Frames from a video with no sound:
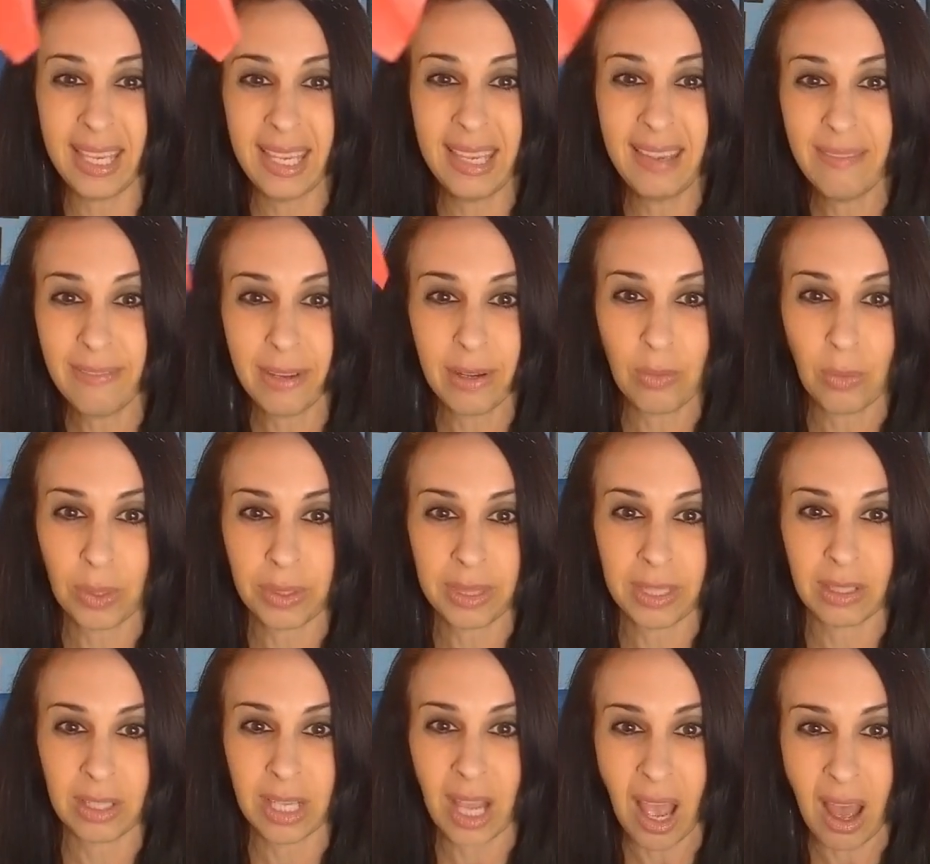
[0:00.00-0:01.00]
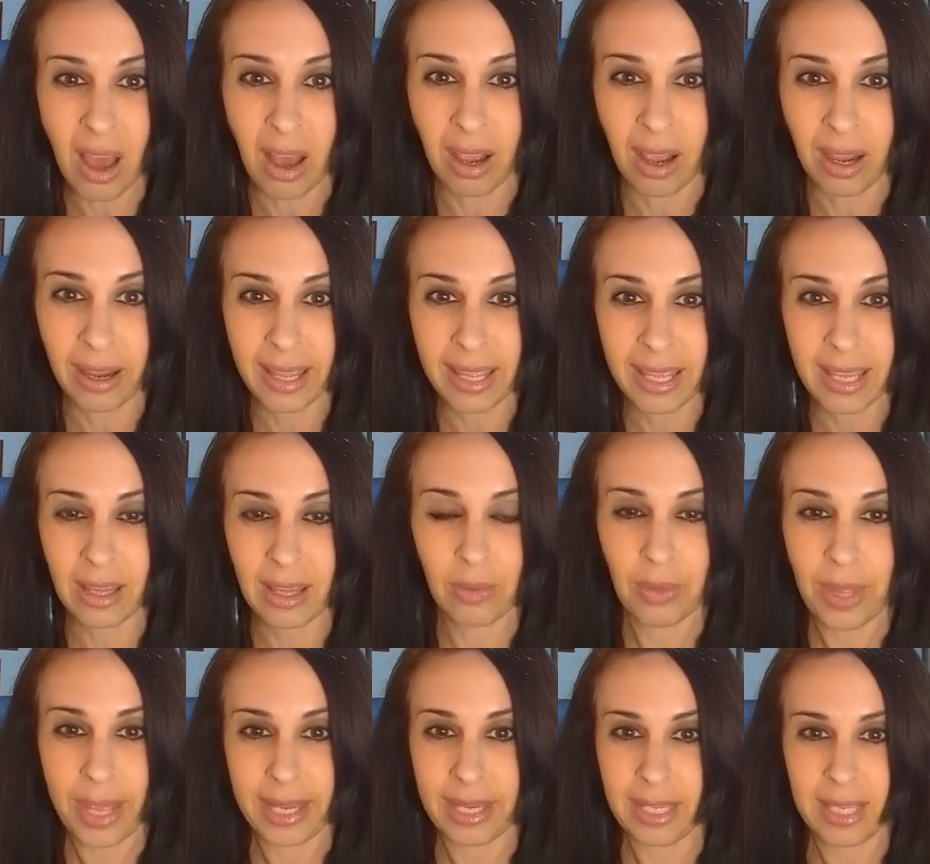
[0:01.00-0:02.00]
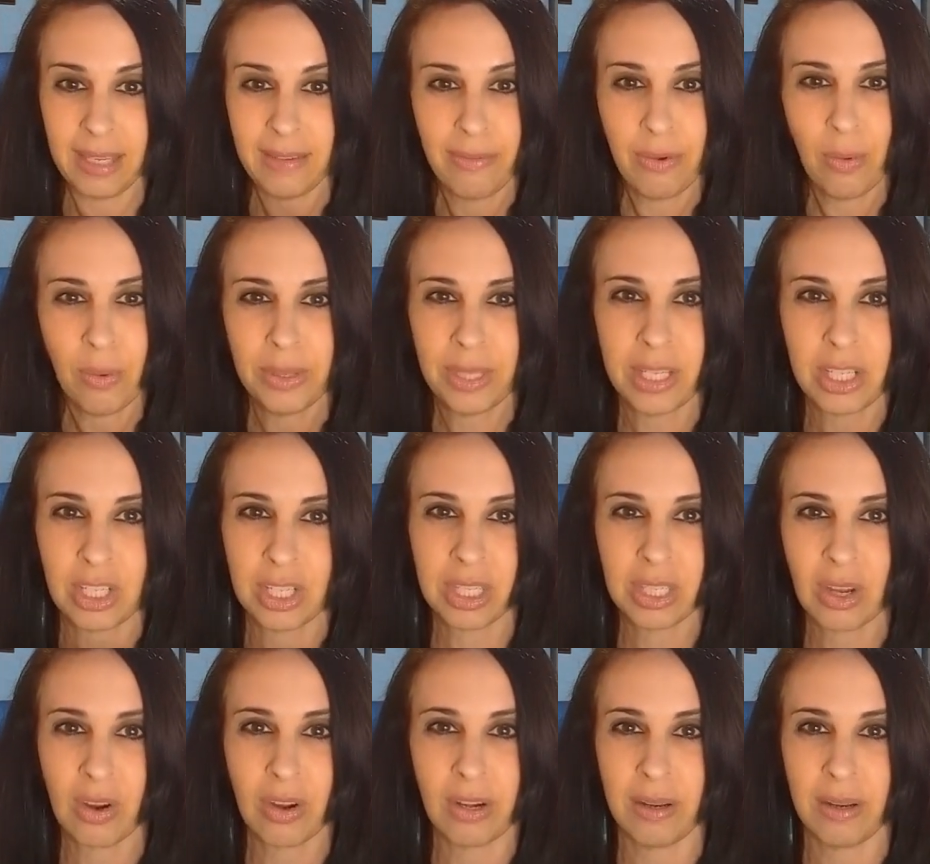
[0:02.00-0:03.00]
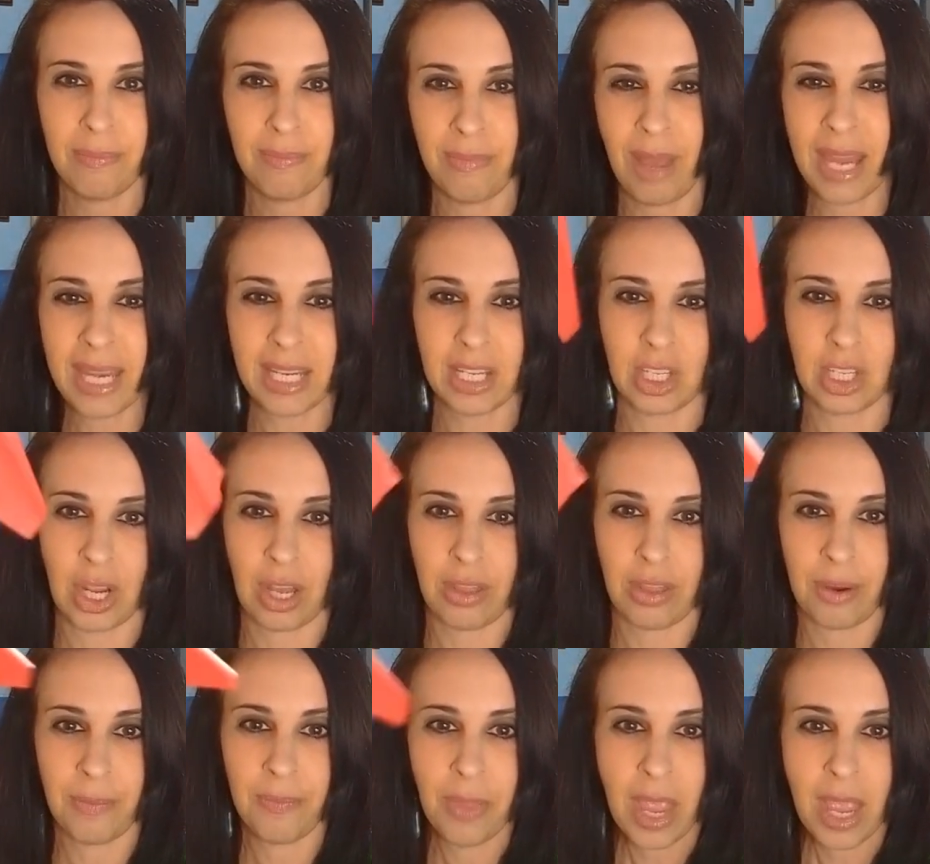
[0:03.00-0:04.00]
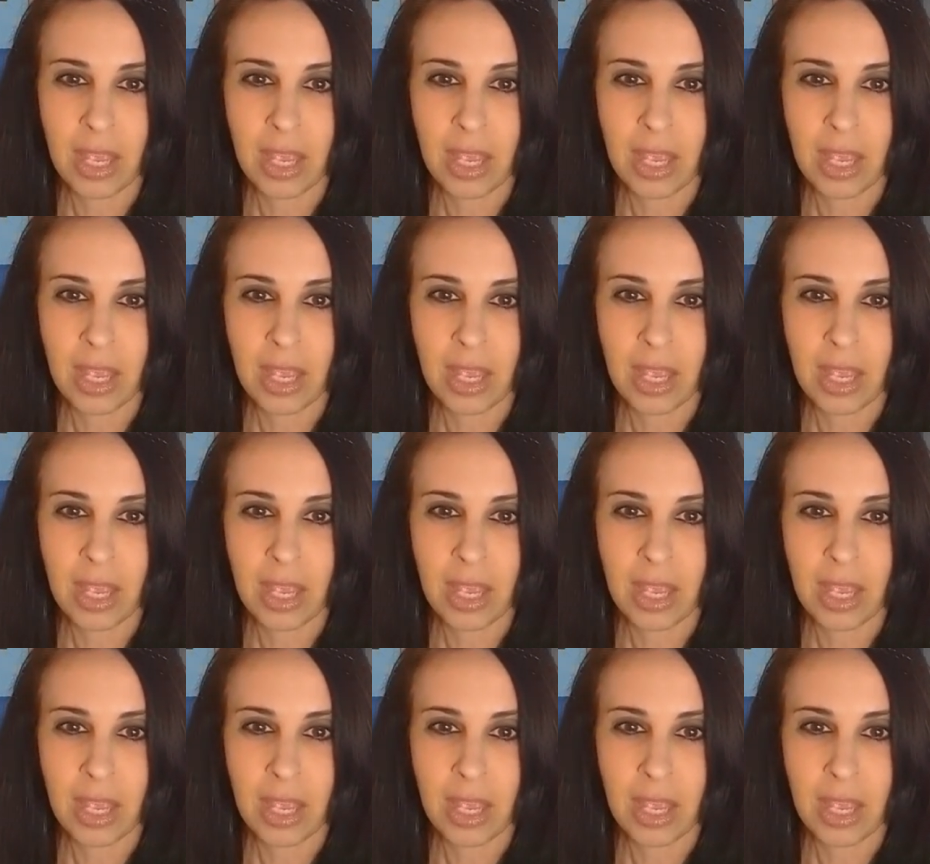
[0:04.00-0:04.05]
even when they're young like even when they just started met each other.